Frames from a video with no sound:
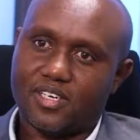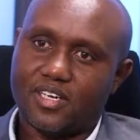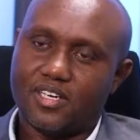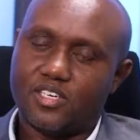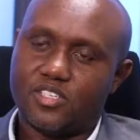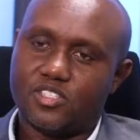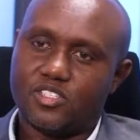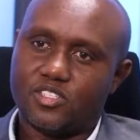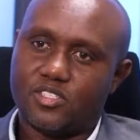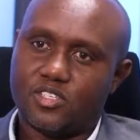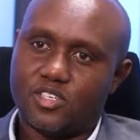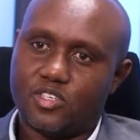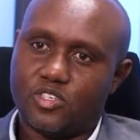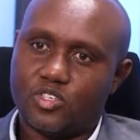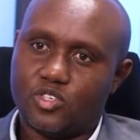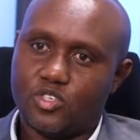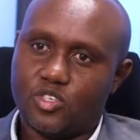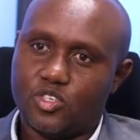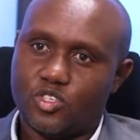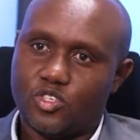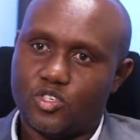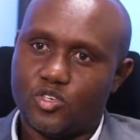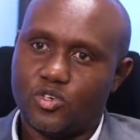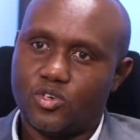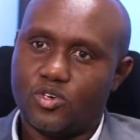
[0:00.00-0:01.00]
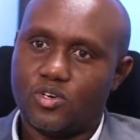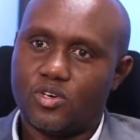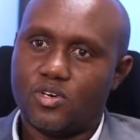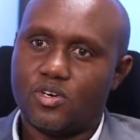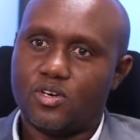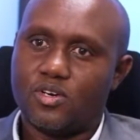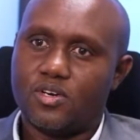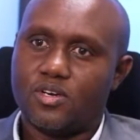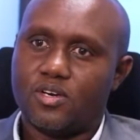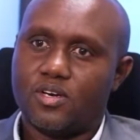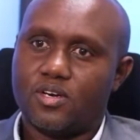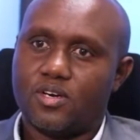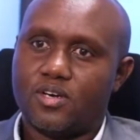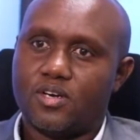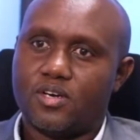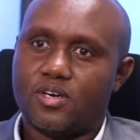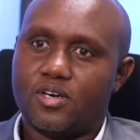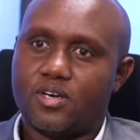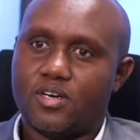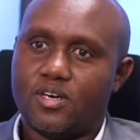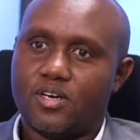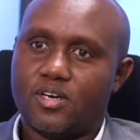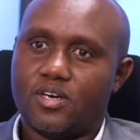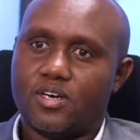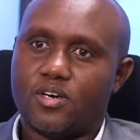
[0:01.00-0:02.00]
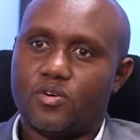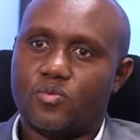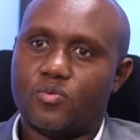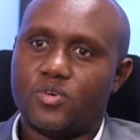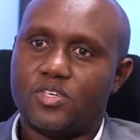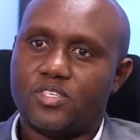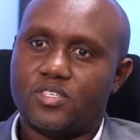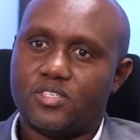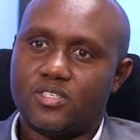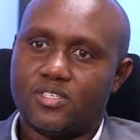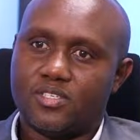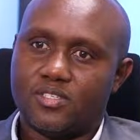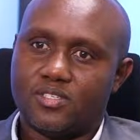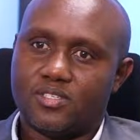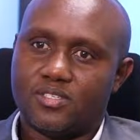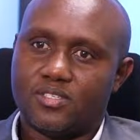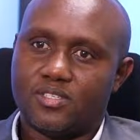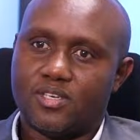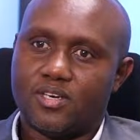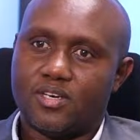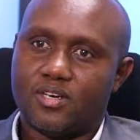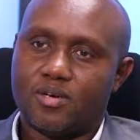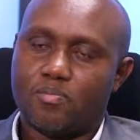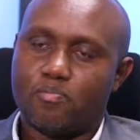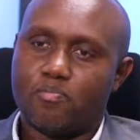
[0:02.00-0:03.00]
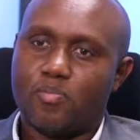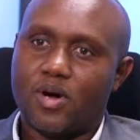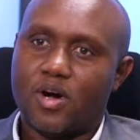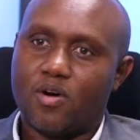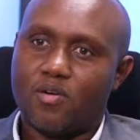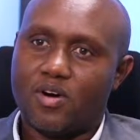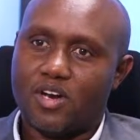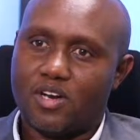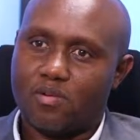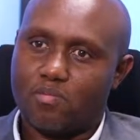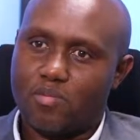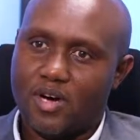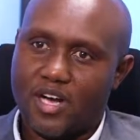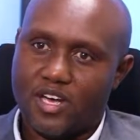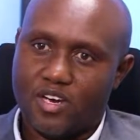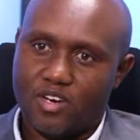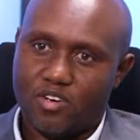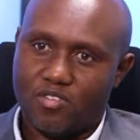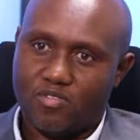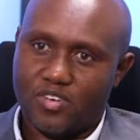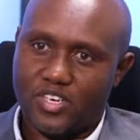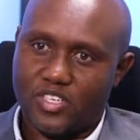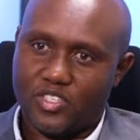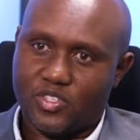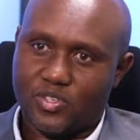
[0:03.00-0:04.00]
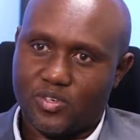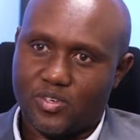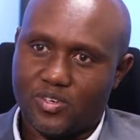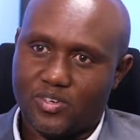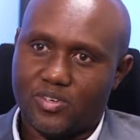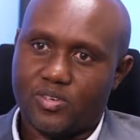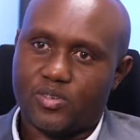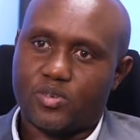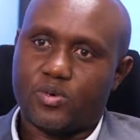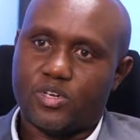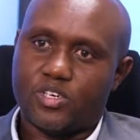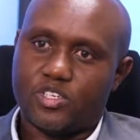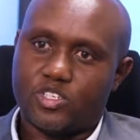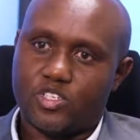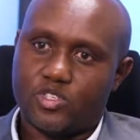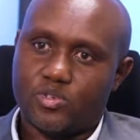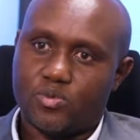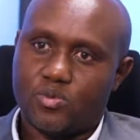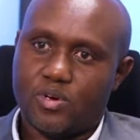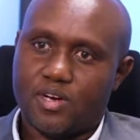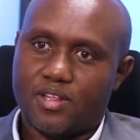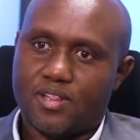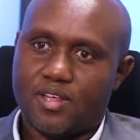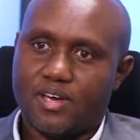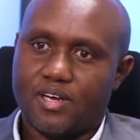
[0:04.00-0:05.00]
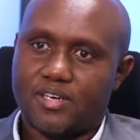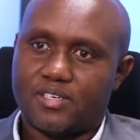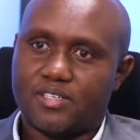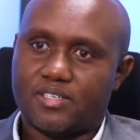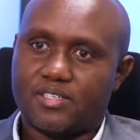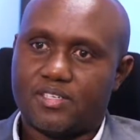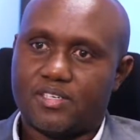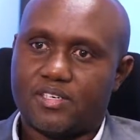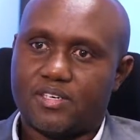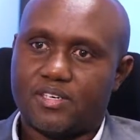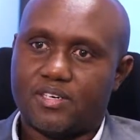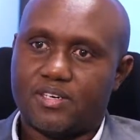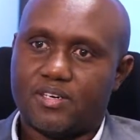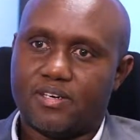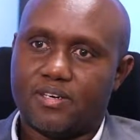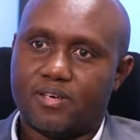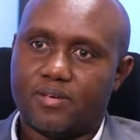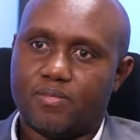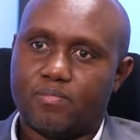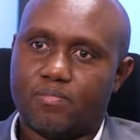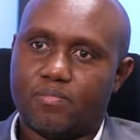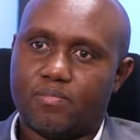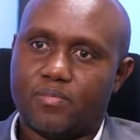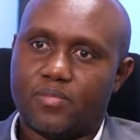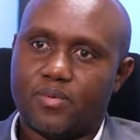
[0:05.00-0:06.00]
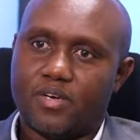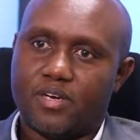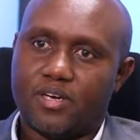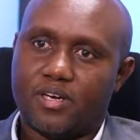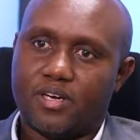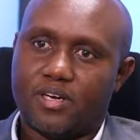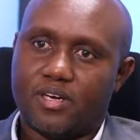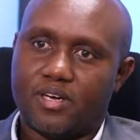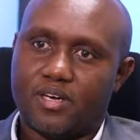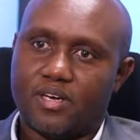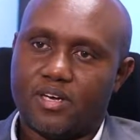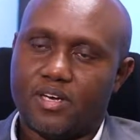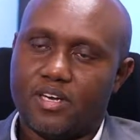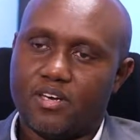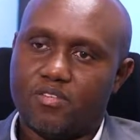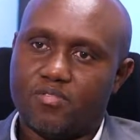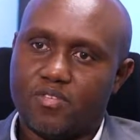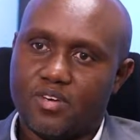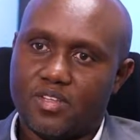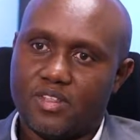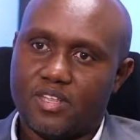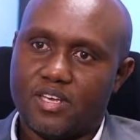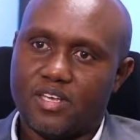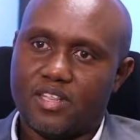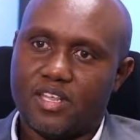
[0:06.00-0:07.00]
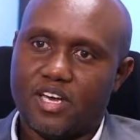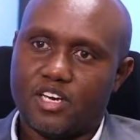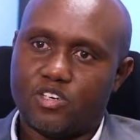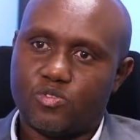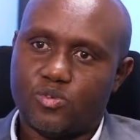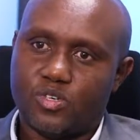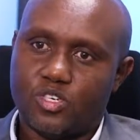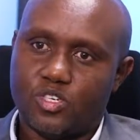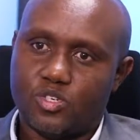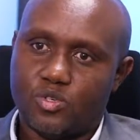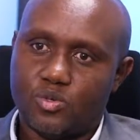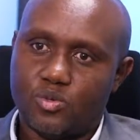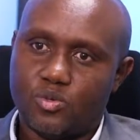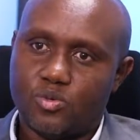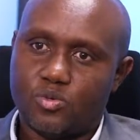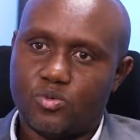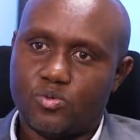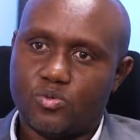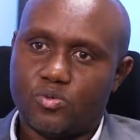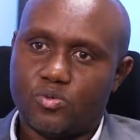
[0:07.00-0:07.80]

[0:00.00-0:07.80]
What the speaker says: an institution which is powered by innovation to ensure that everything that we do